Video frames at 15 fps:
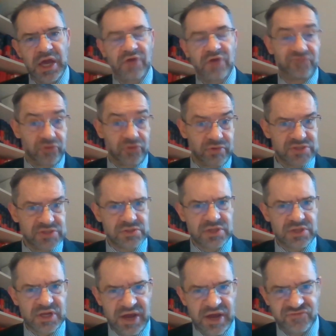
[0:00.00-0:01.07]
for the reason
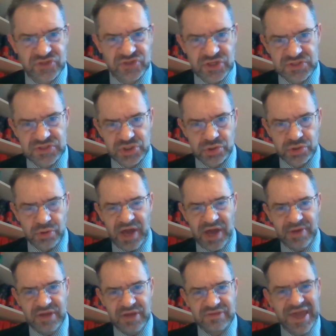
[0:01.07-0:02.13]
that I've just described.
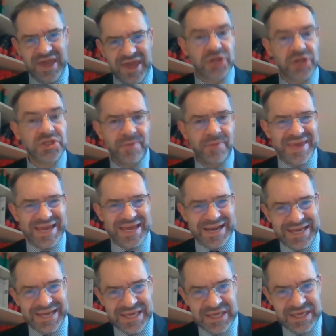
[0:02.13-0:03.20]
It
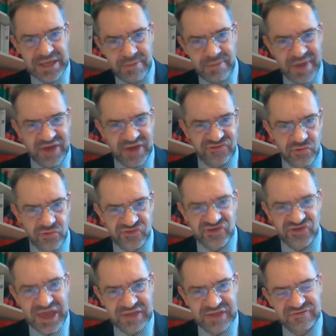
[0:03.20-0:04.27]
economically makes no
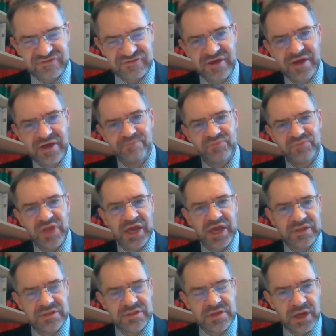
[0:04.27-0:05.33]
sense,
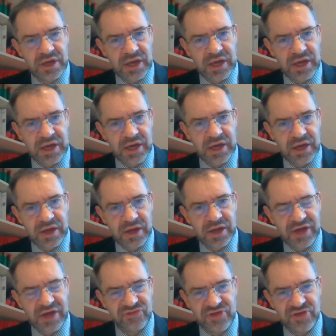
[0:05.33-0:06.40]
and
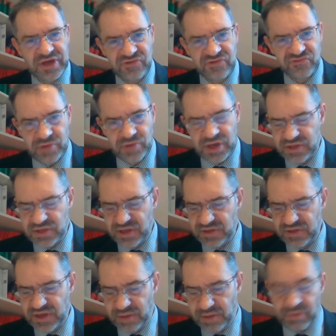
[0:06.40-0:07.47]
I think it
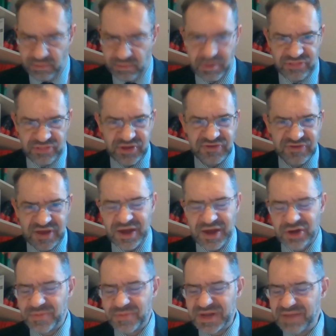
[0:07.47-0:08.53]

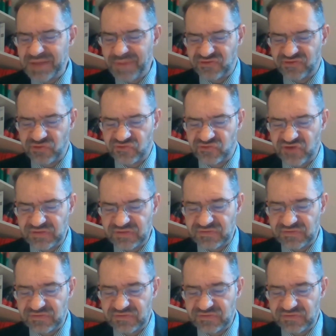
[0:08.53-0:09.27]
economically makes no sense.